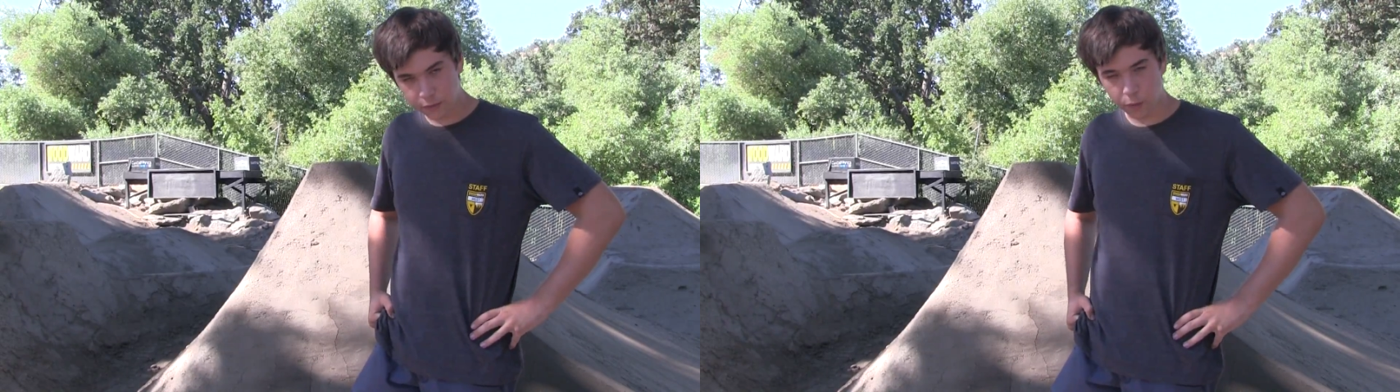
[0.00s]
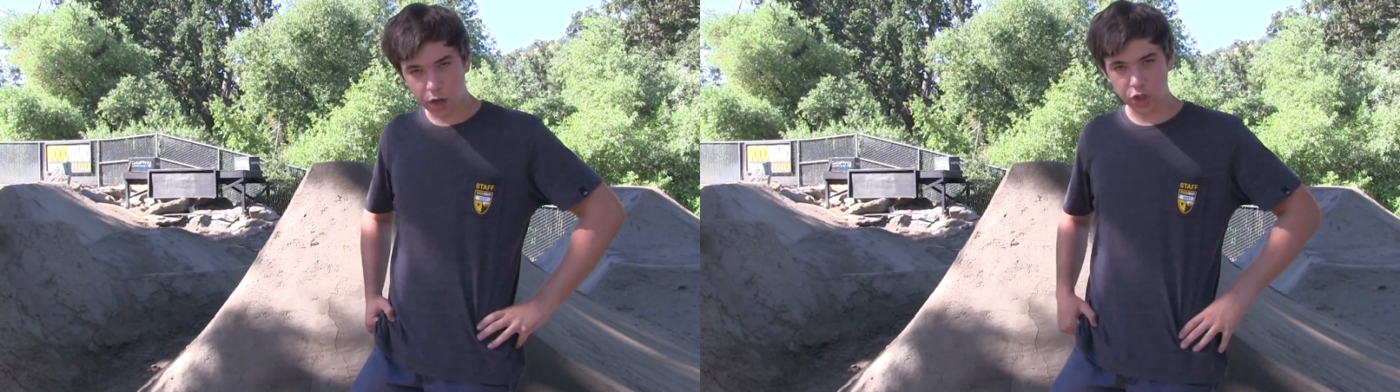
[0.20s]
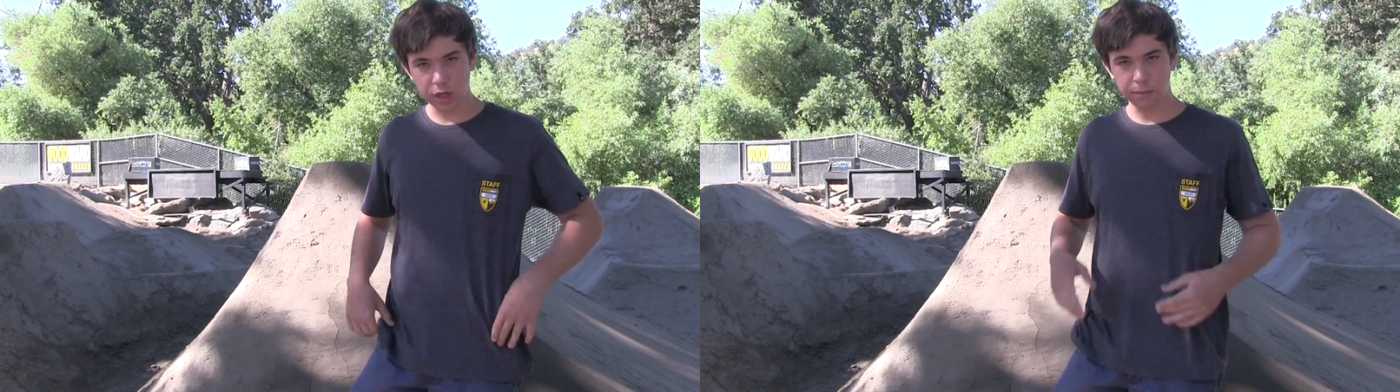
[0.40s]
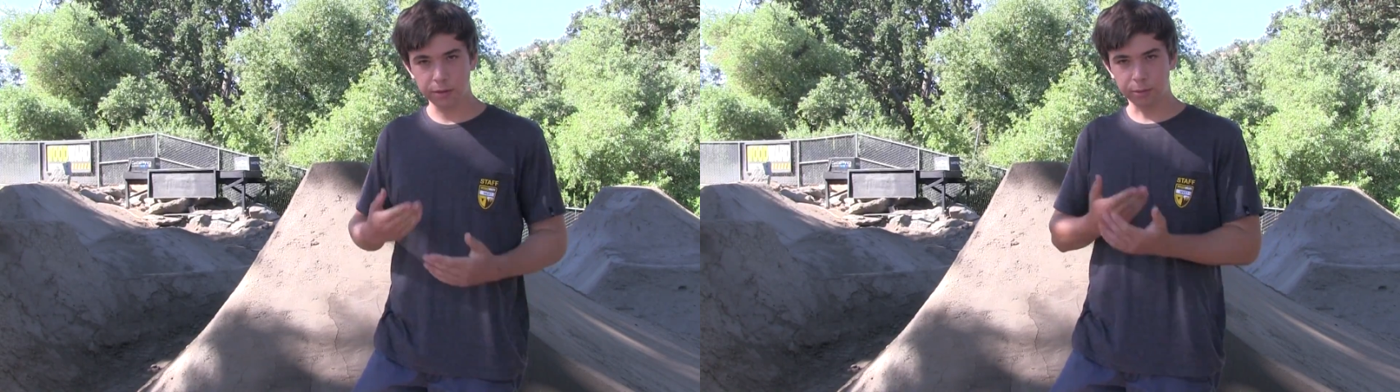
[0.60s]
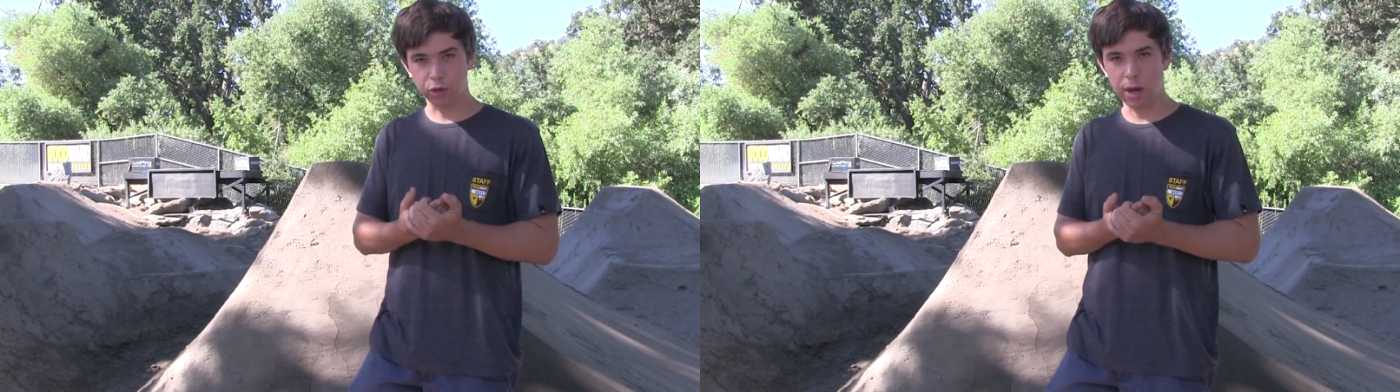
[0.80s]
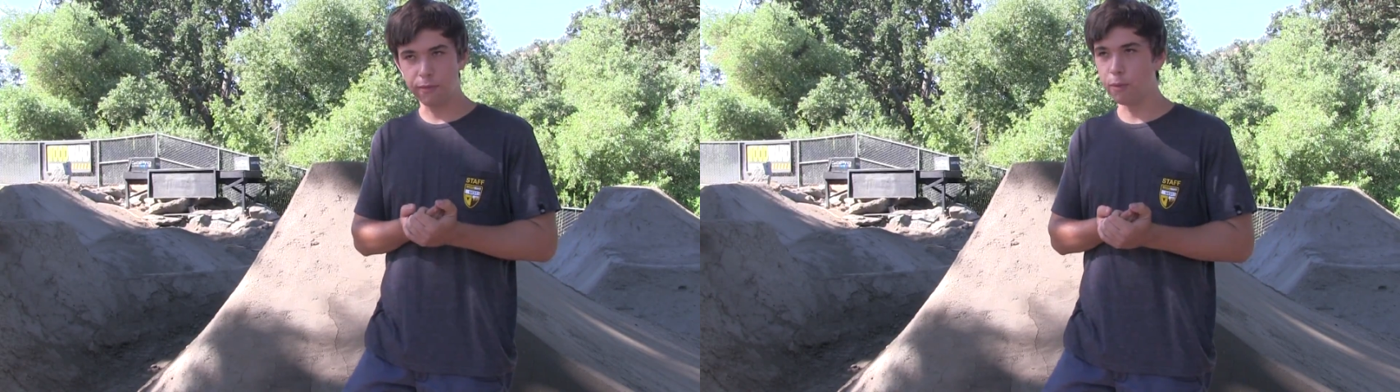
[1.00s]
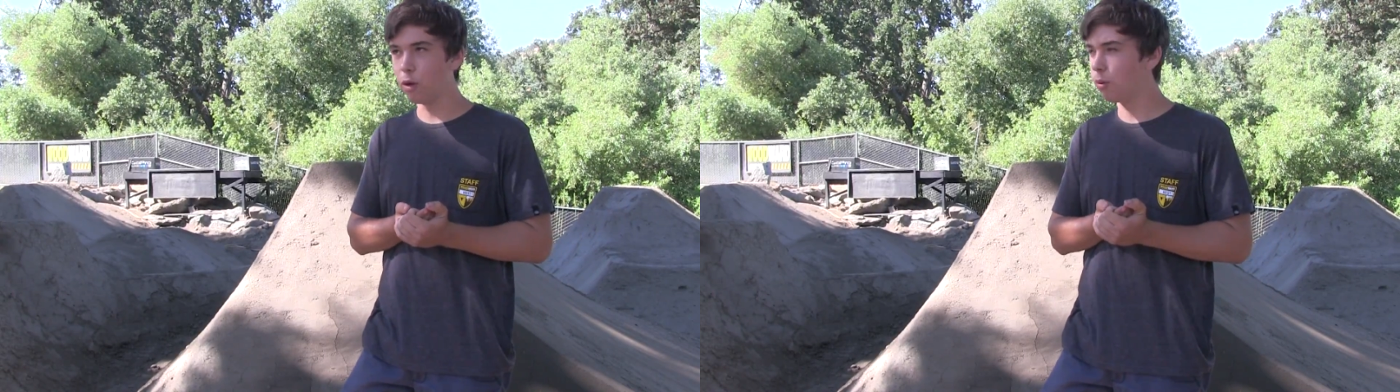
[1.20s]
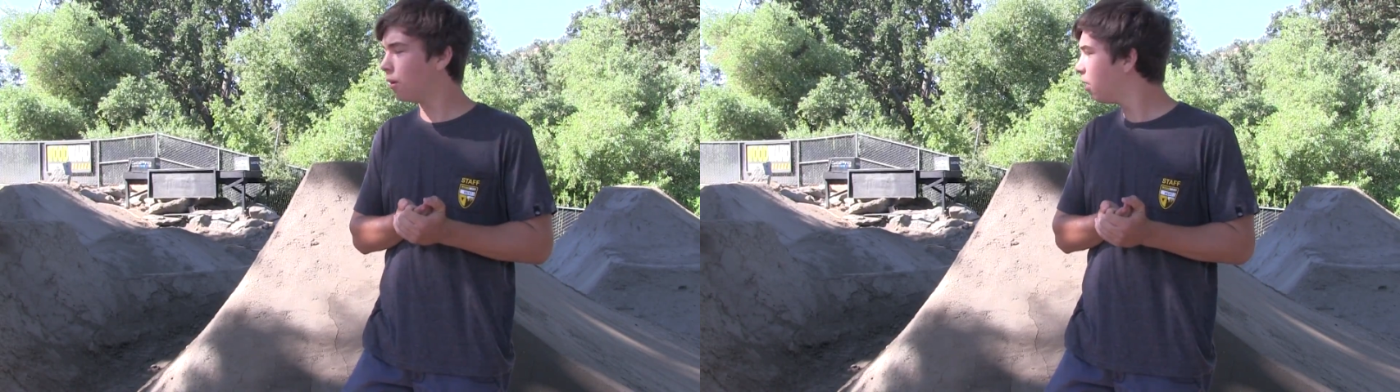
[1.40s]
you for watching. Subscribe for
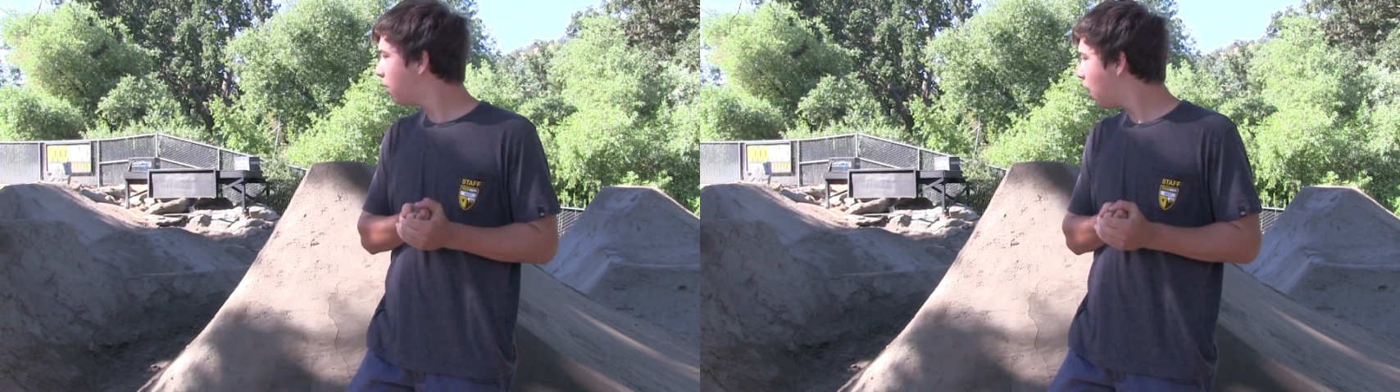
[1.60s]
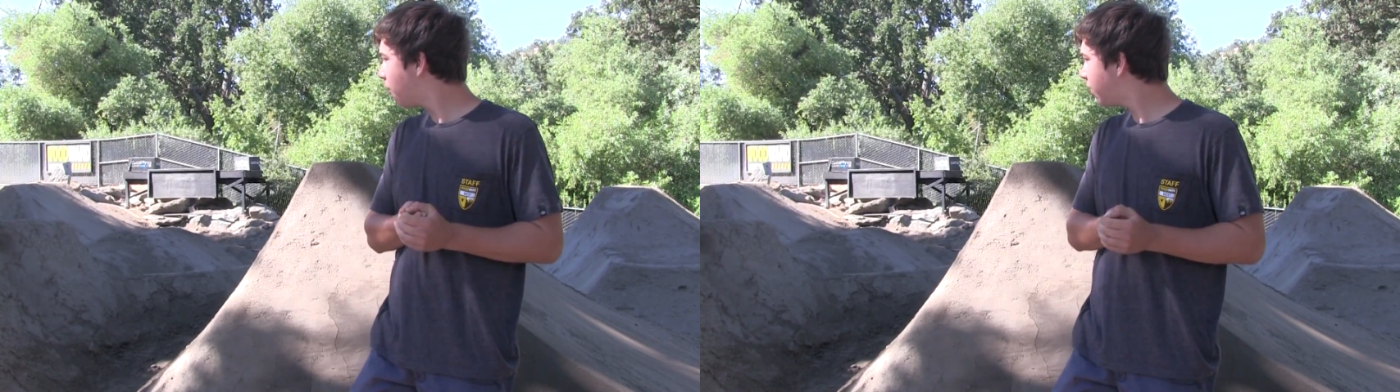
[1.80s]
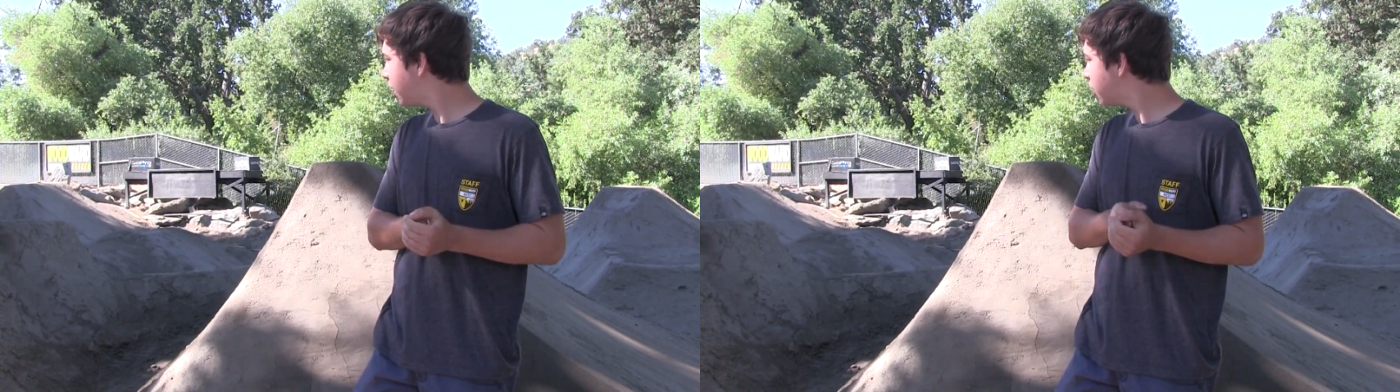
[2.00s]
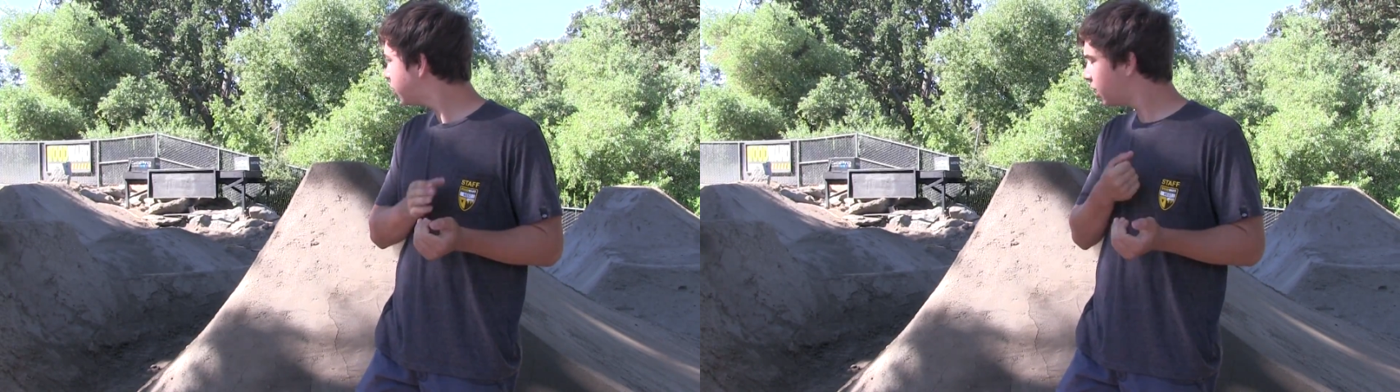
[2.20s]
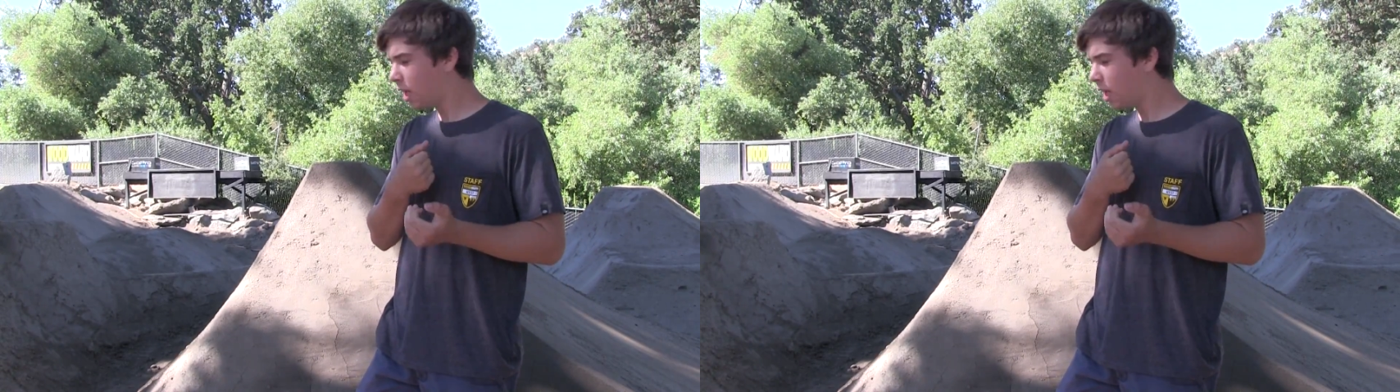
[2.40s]
more videos.